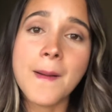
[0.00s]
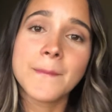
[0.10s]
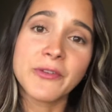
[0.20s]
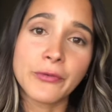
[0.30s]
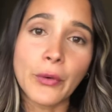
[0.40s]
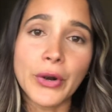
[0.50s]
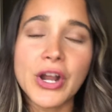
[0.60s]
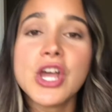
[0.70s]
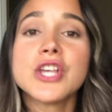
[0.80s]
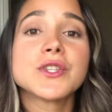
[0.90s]
before.
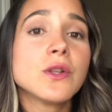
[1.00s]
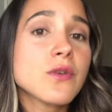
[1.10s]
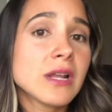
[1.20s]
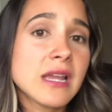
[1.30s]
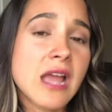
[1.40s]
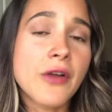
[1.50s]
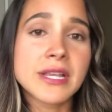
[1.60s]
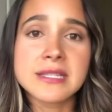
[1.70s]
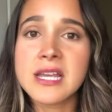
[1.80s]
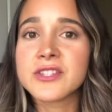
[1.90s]
So lookalike
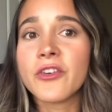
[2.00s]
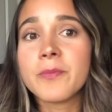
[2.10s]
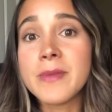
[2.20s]
audiences of